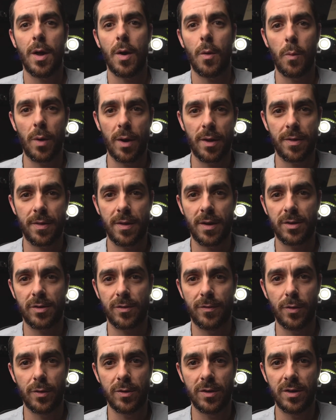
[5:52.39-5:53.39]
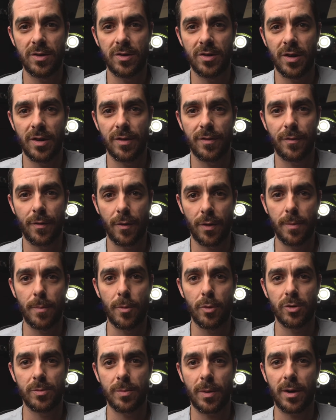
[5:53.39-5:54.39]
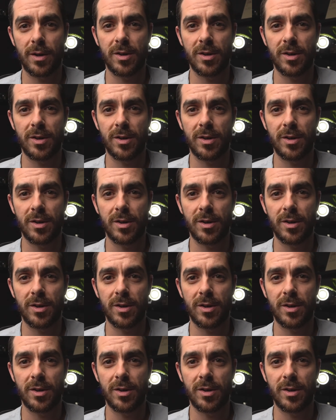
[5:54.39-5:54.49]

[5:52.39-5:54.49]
with this footage for the most part,